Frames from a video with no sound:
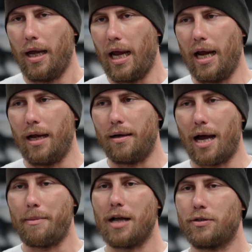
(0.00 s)
and
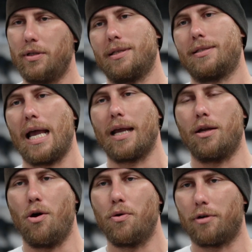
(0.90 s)
I'm actually the
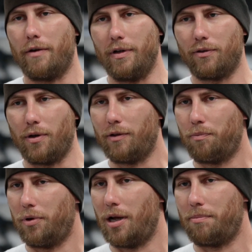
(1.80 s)
second owner of it, so it's
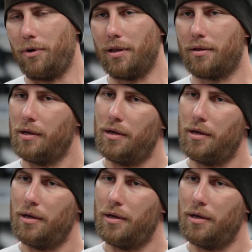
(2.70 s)
put up with